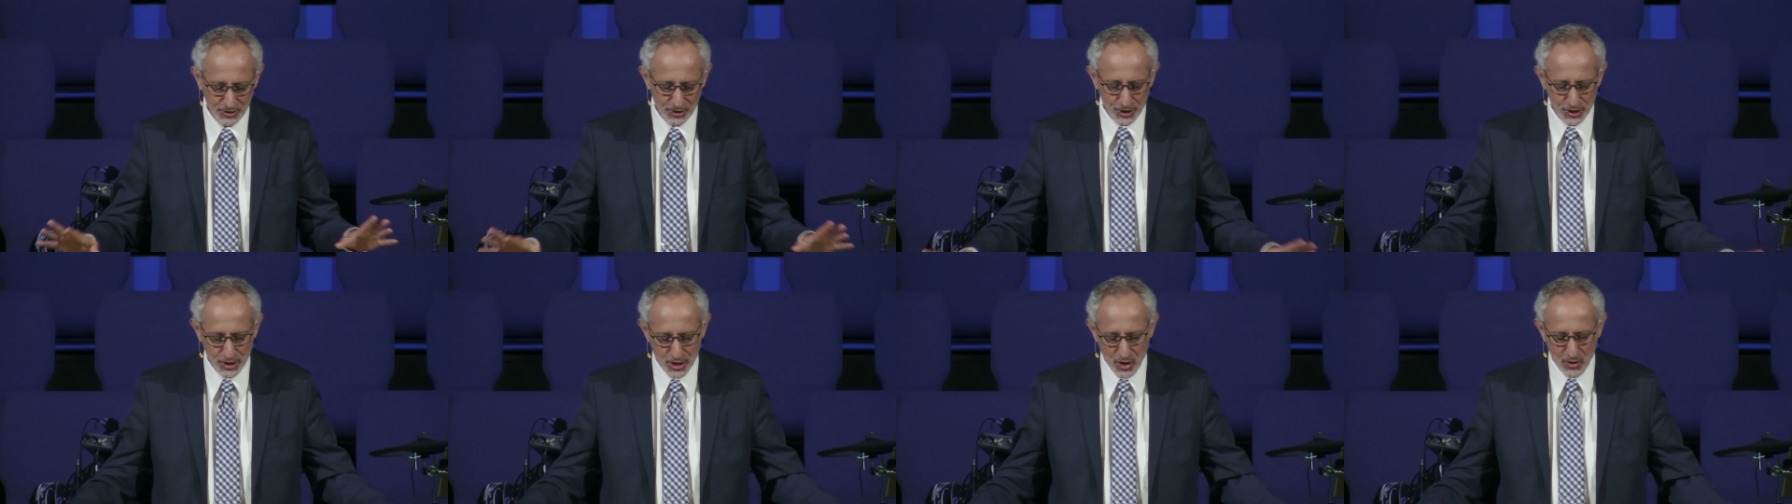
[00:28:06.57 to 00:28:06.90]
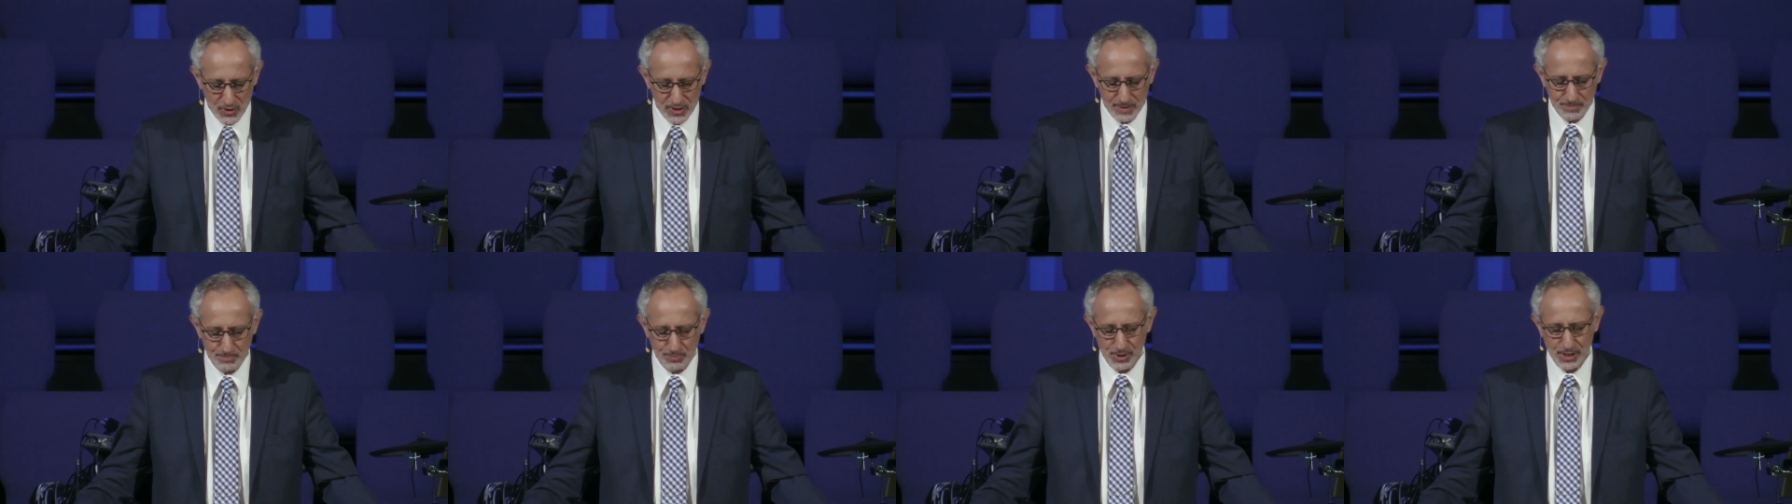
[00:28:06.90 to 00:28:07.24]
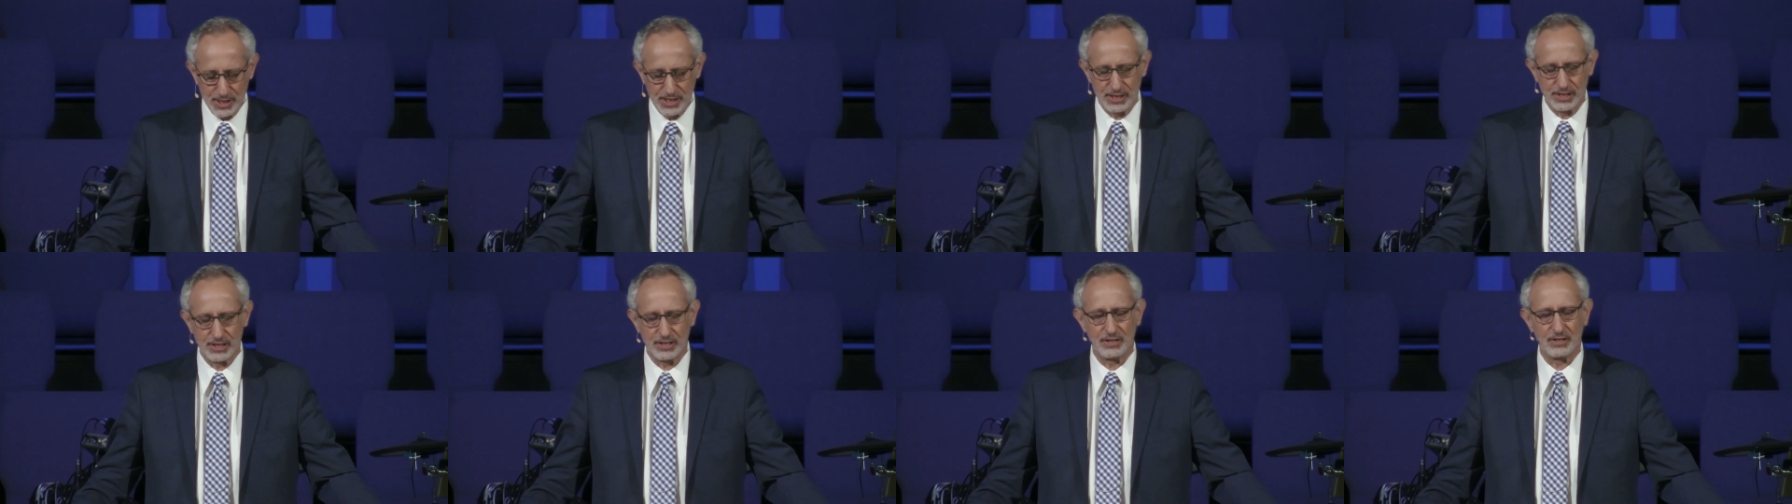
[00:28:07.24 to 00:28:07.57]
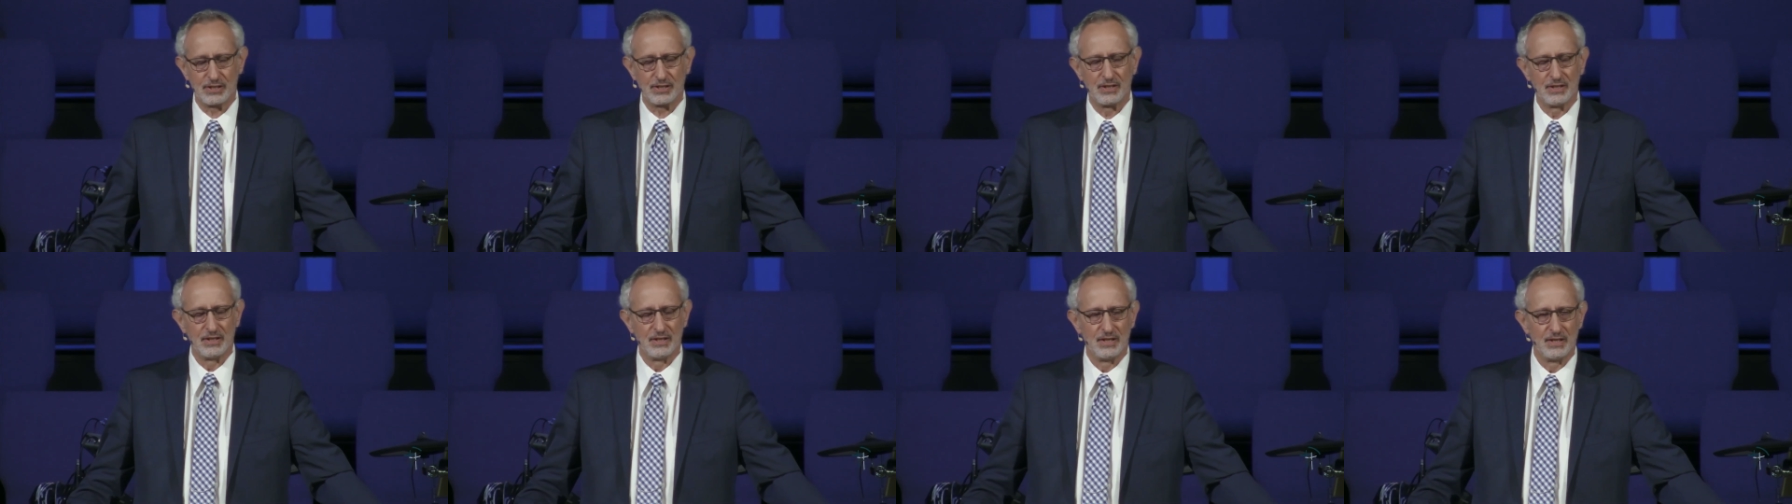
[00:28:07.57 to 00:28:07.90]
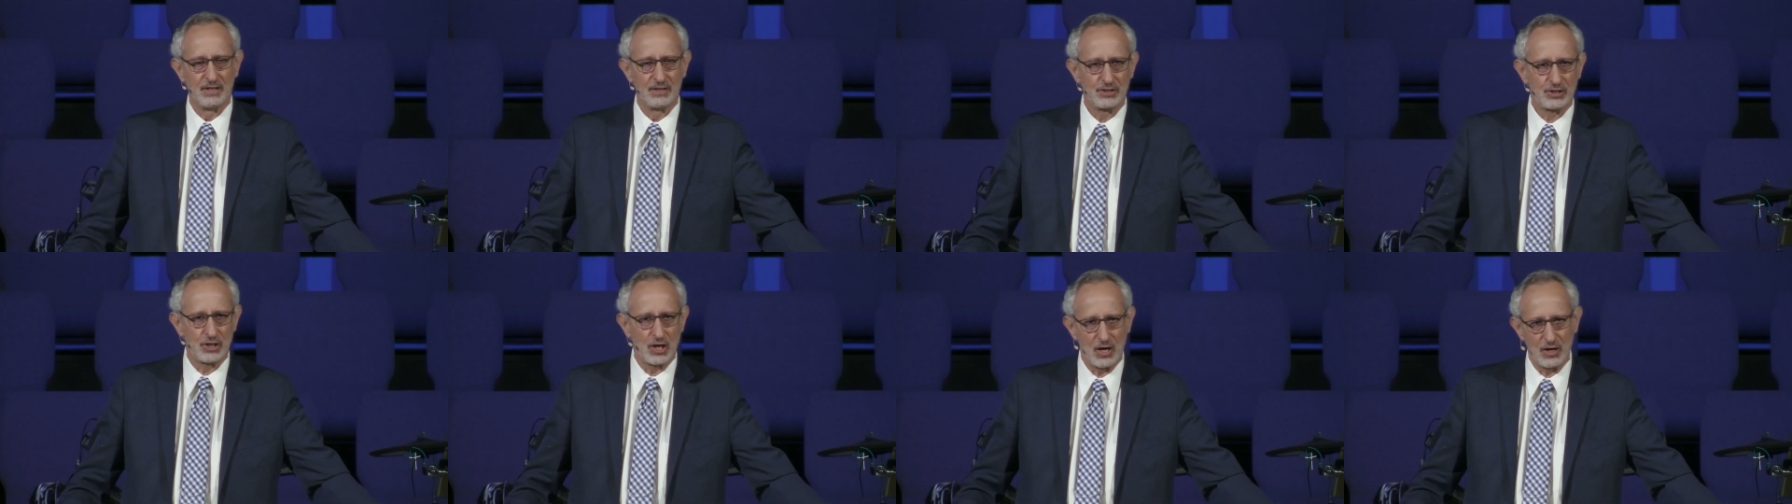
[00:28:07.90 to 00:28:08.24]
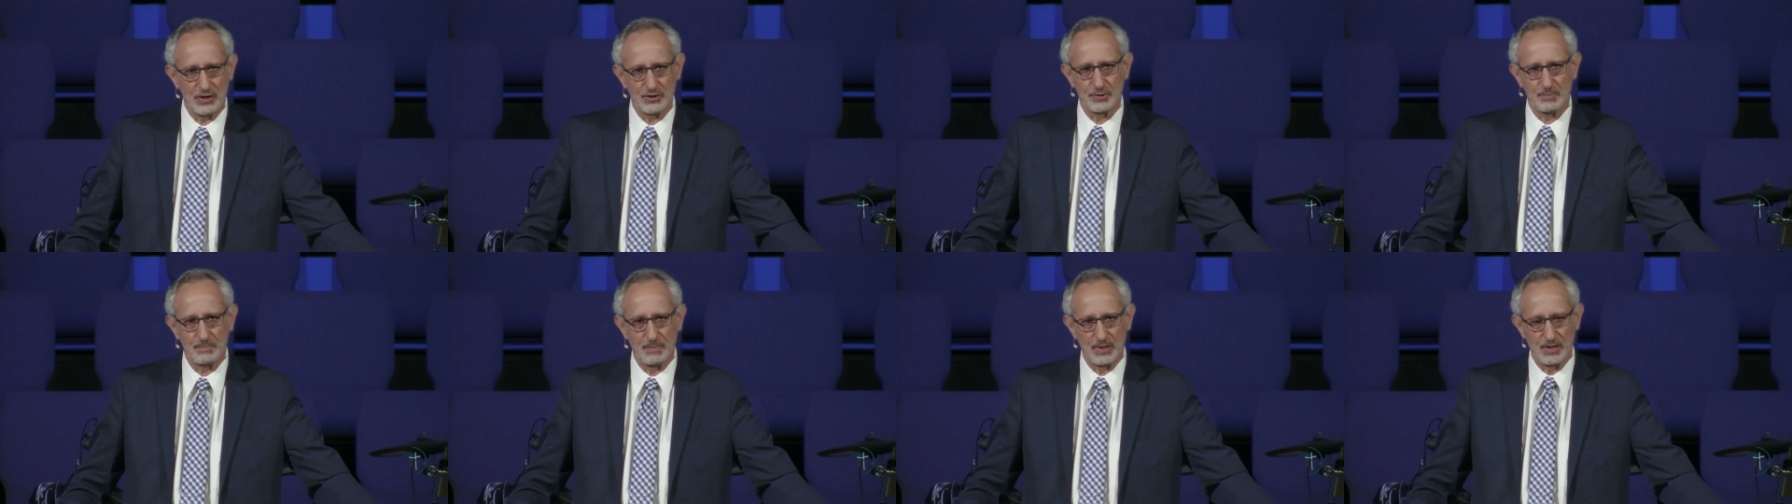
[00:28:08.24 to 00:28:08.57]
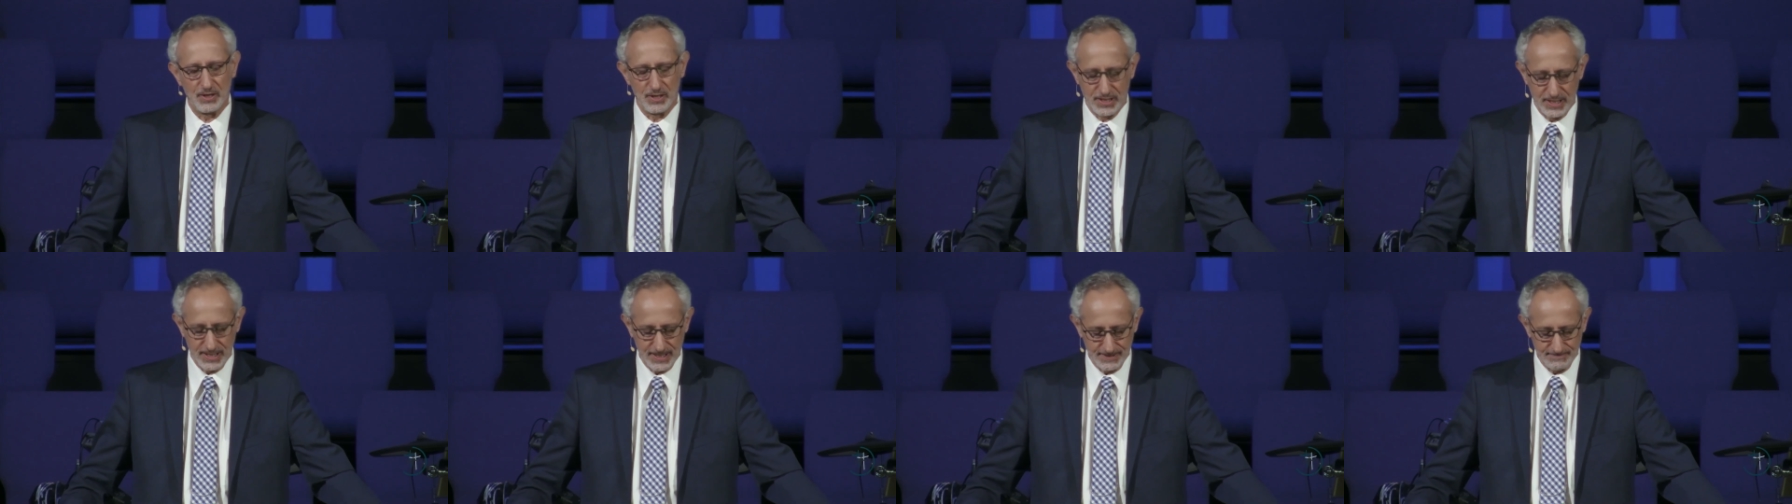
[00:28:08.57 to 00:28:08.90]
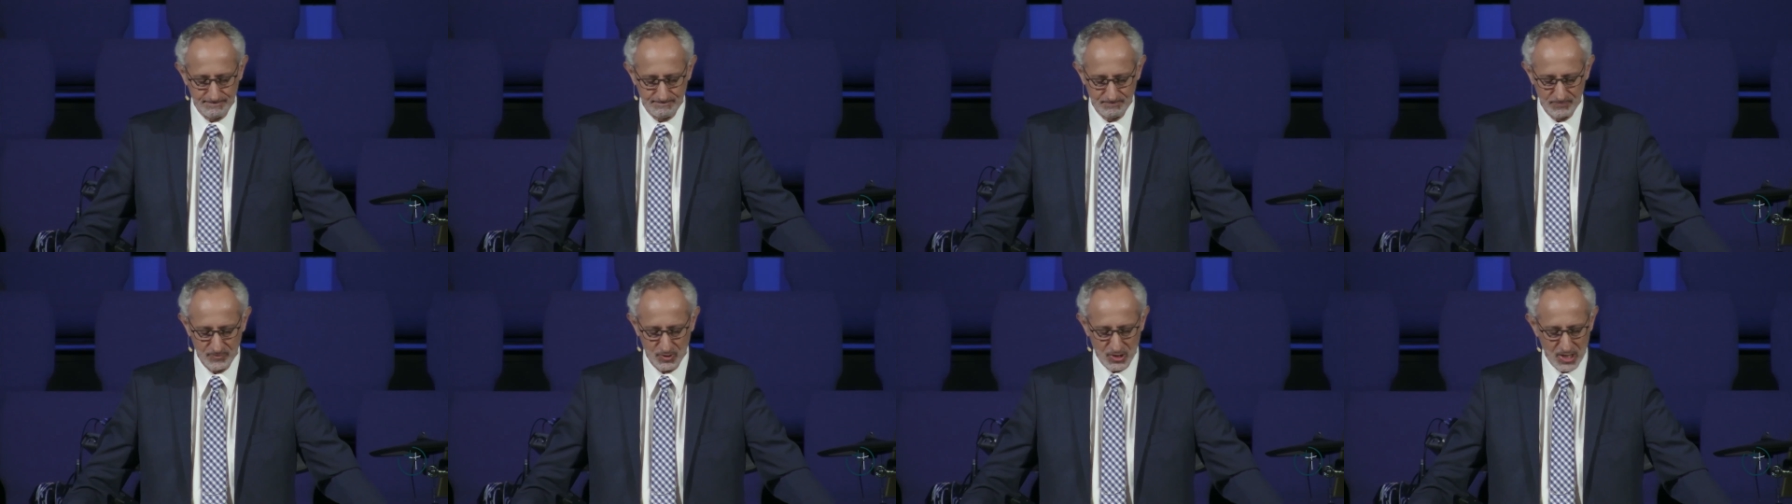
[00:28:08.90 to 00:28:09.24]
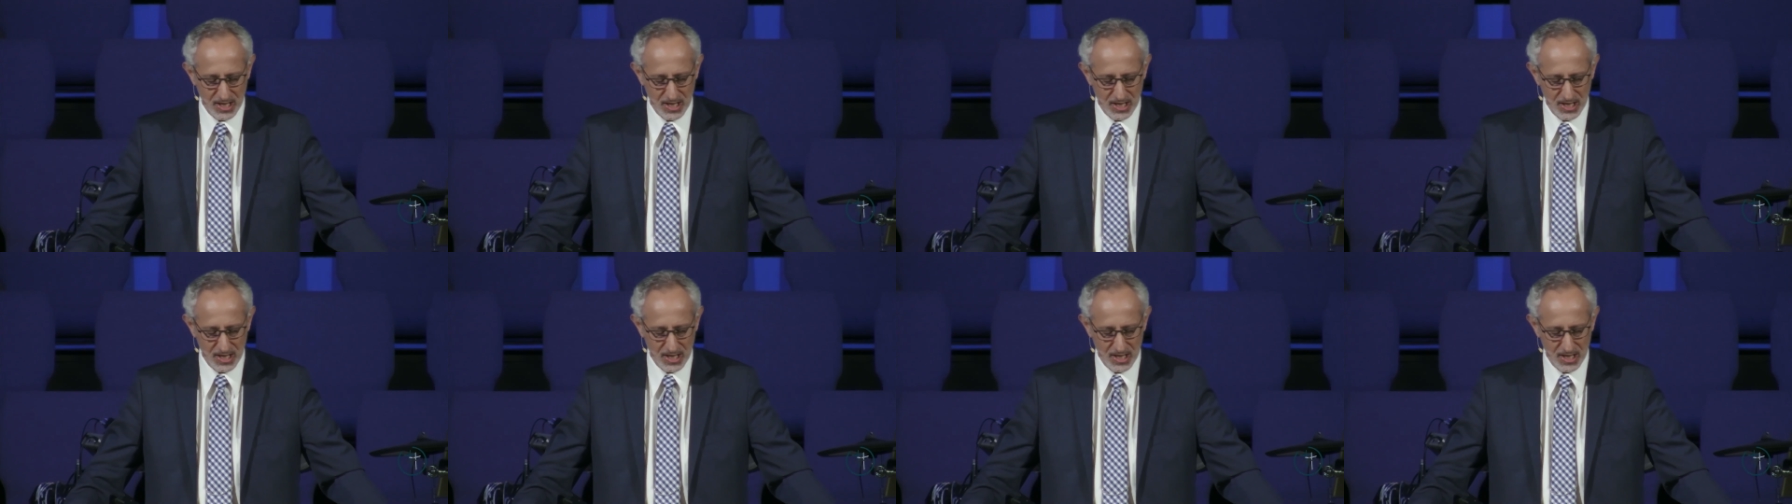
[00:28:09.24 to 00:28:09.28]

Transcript: the noted preacher Charles Spurgeon